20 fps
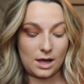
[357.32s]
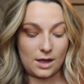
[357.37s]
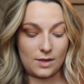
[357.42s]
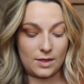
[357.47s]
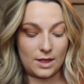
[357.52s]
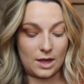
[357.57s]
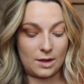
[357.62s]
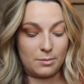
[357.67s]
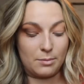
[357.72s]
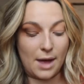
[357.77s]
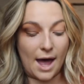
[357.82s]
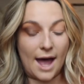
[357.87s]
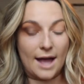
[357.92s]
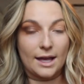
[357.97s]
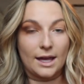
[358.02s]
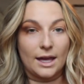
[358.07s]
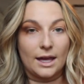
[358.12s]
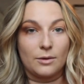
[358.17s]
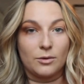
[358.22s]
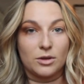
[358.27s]
And then
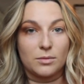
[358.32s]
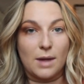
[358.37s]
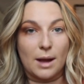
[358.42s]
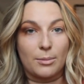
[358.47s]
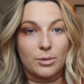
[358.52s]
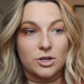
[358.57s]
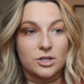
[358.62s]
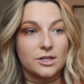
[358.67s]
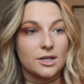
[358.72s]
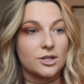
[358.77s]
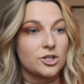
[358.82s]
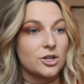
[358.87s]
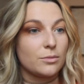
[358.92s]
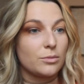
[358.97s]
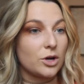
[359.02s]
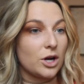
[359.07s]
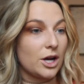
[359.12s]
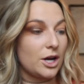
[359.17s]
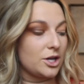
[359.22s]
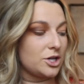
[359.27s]
back in with my precision
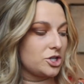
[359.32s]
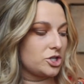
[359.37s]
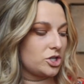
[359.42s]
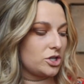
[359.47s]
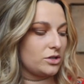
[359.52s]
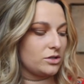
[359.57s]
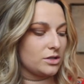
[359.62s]
brush,